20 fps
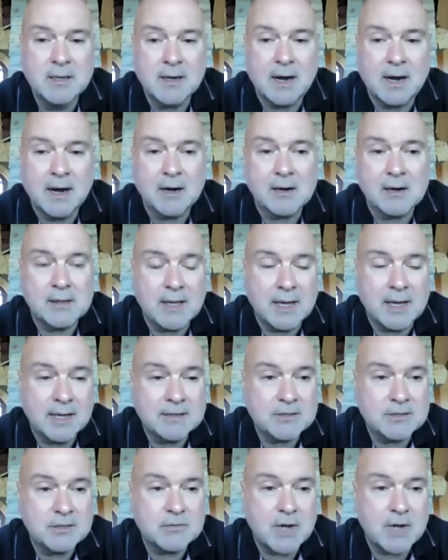our clients
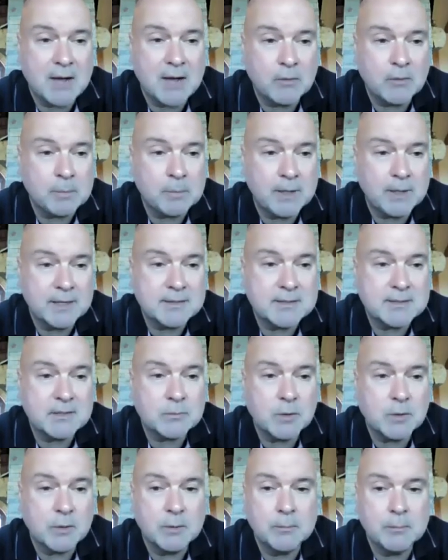to travel places
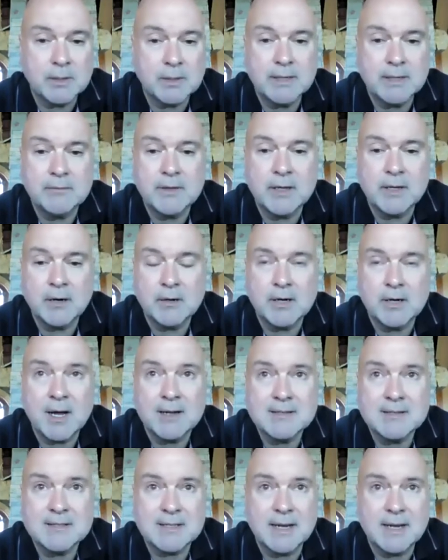where we believe they are not
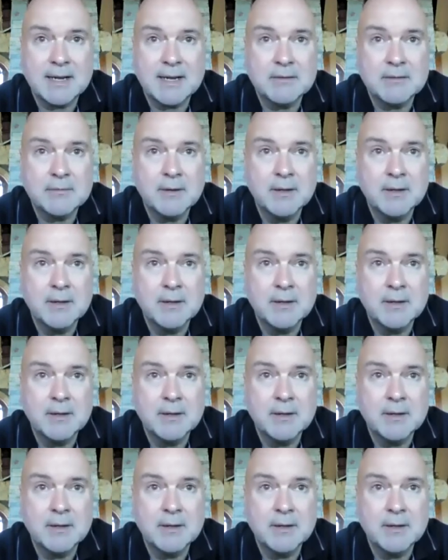safe.